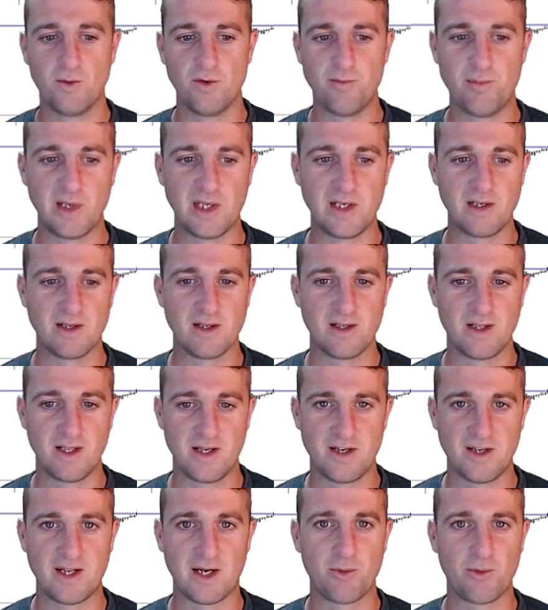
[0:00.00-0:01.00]
We've been
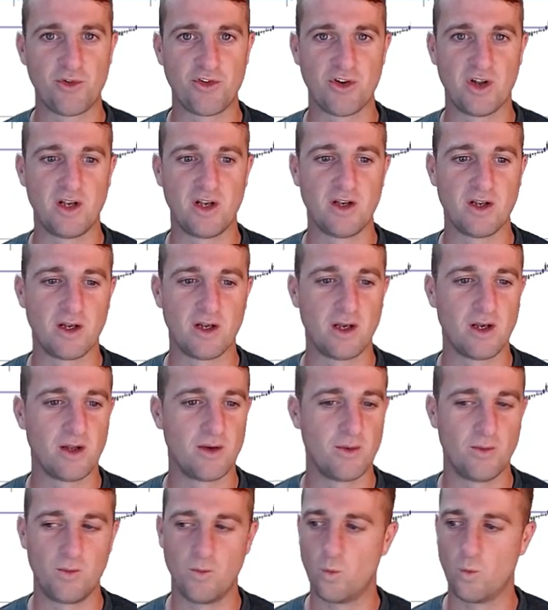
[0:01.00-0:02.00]
in a downtrend
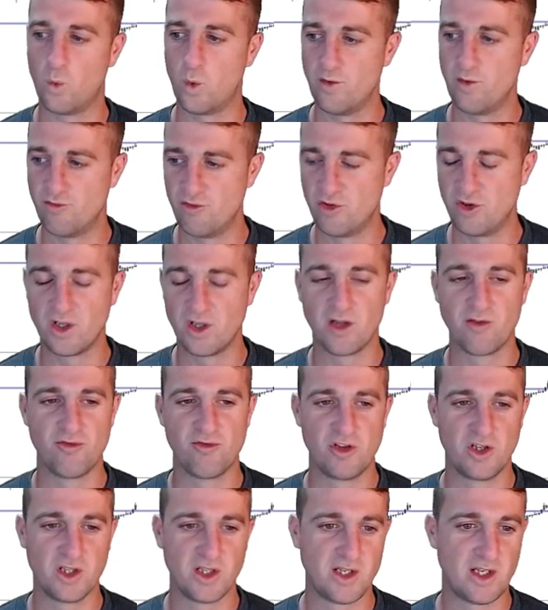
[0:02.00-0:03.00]
and we
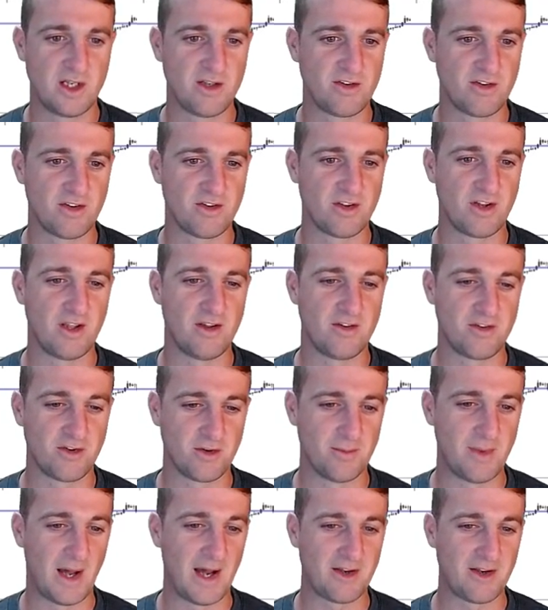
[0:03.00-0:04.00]
really need to see
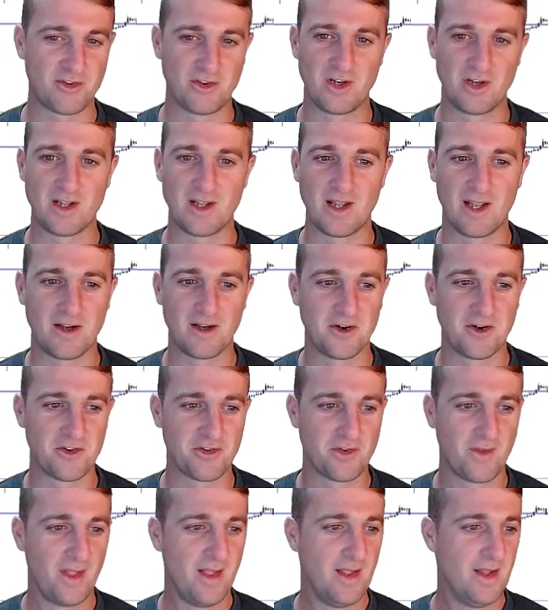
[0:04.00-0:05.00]
some action again,
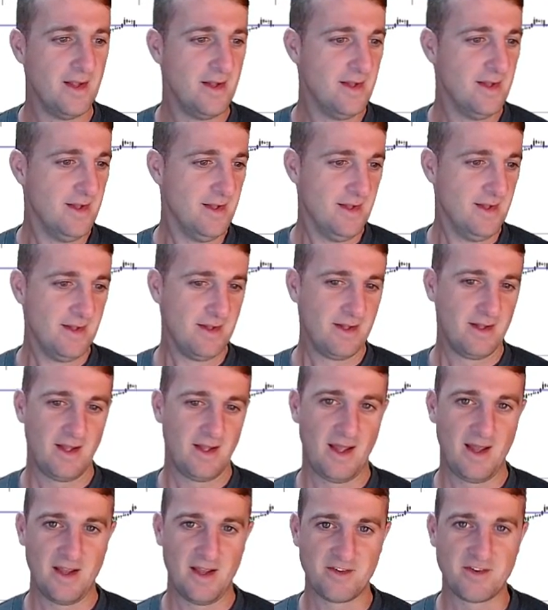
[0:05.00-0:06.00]
because
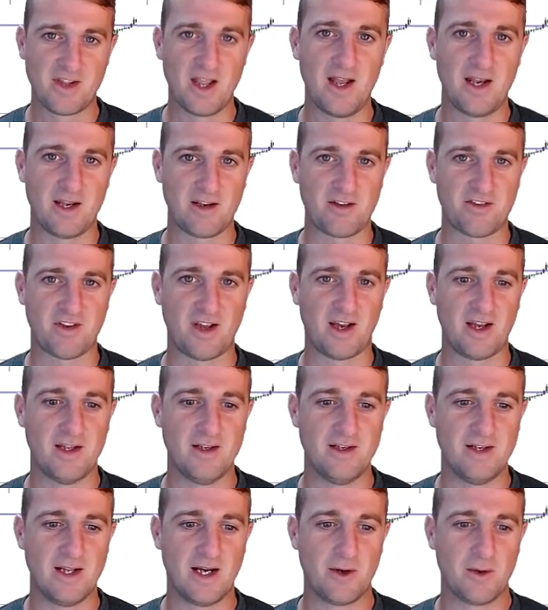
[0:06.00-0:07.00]
it is getting
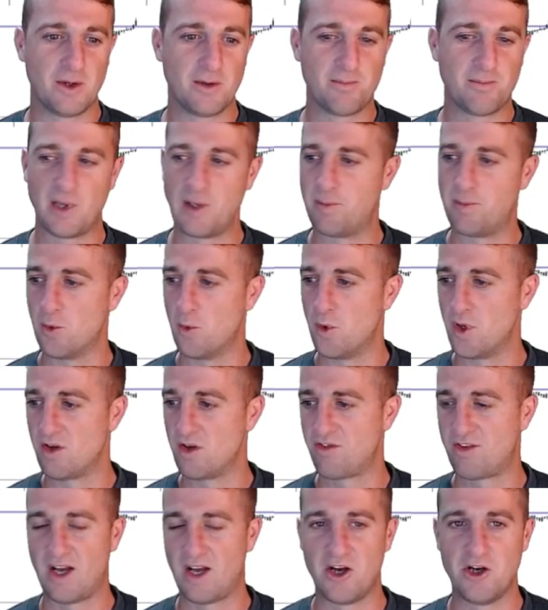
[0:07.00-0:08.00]
exciting now and people want
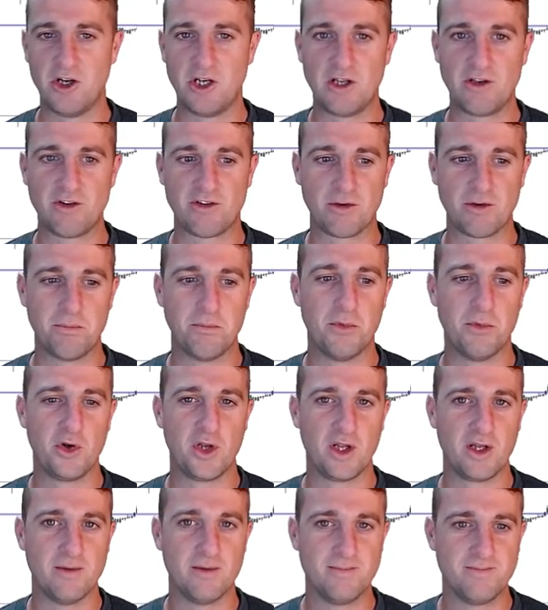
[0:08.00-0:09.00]
to start earning some
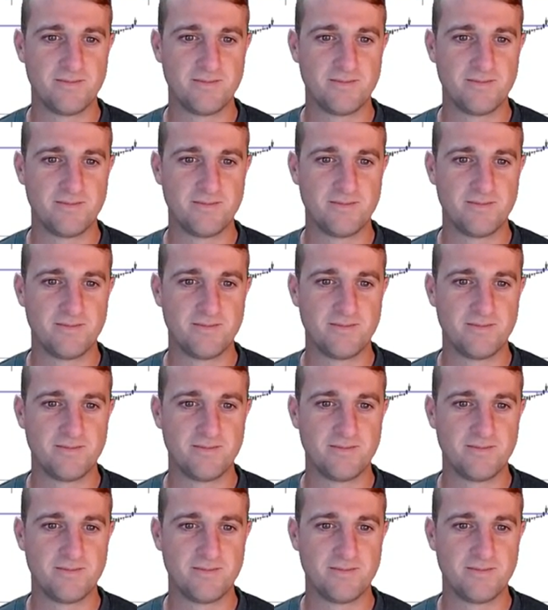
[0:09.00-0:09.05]
money.